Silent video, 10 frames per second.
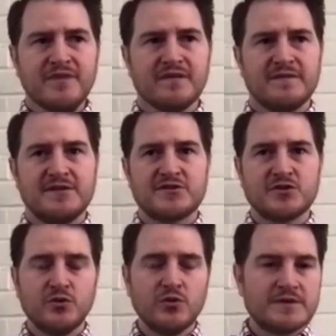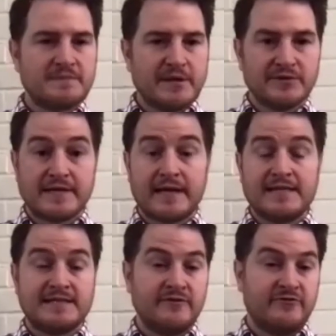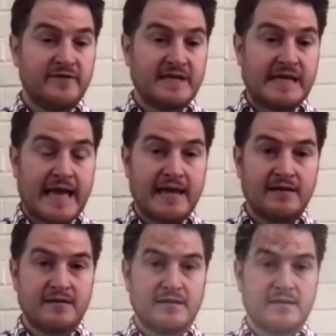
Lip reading: The school was built in 1958.